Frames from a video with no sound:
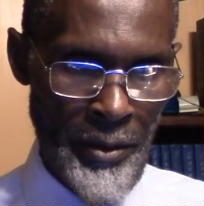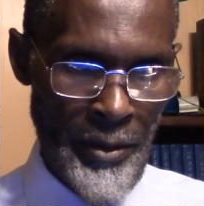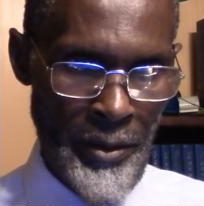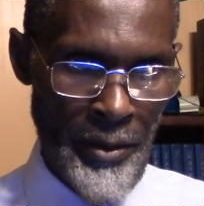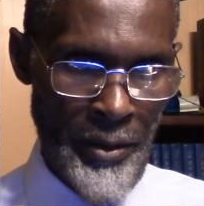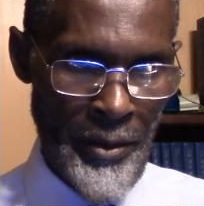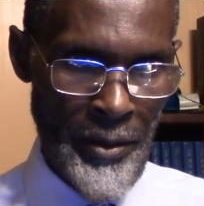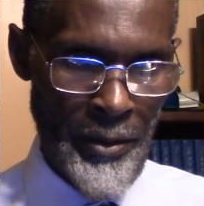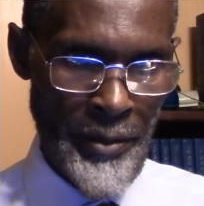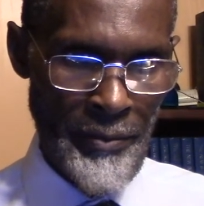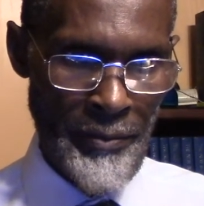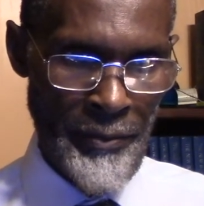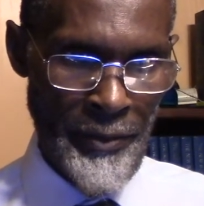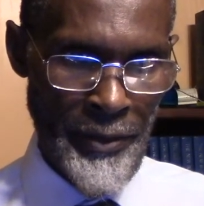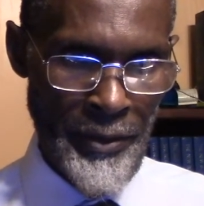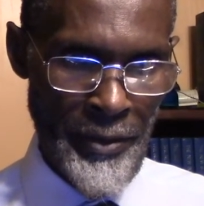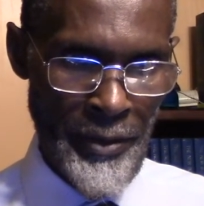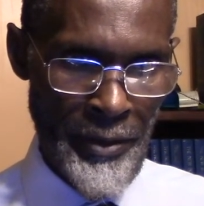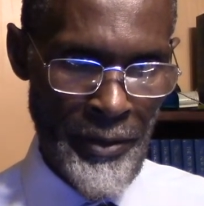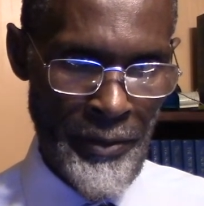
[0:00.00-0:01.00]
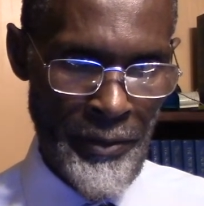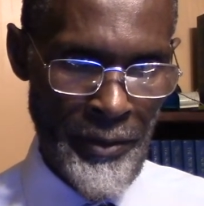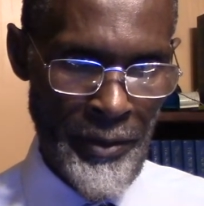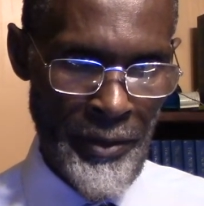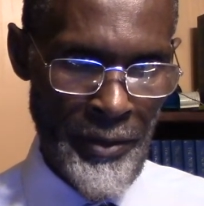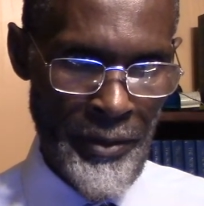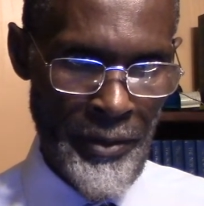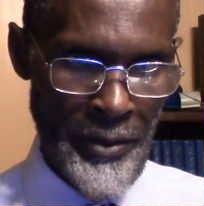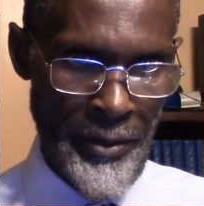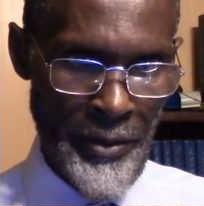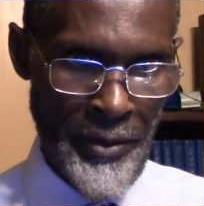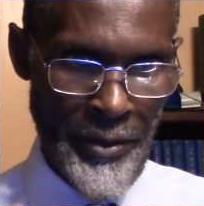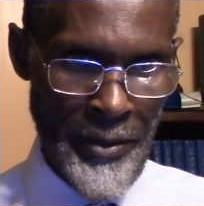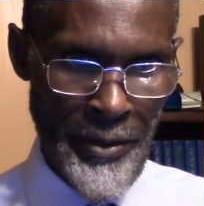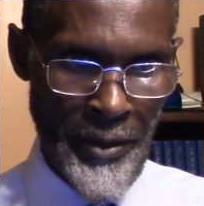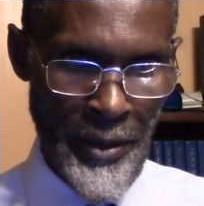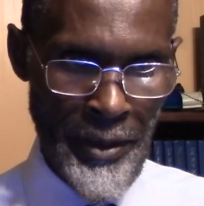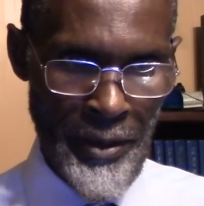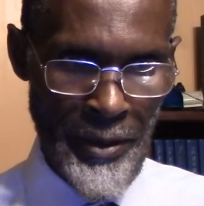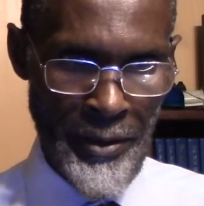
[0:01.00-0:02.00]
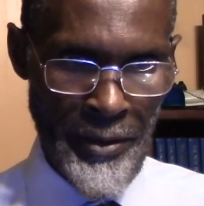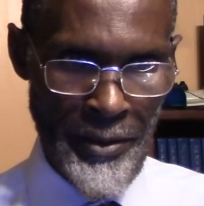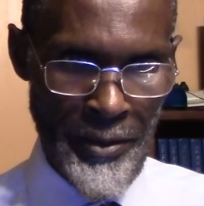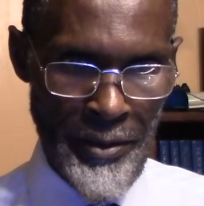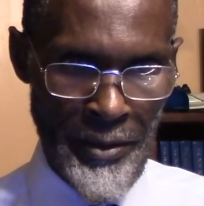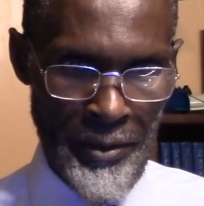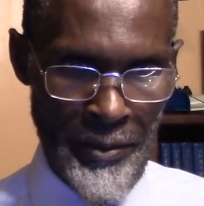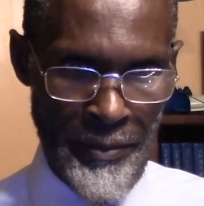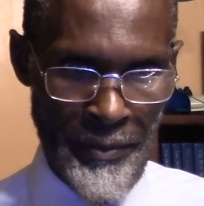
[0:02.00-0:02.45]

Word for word: um, see what this says.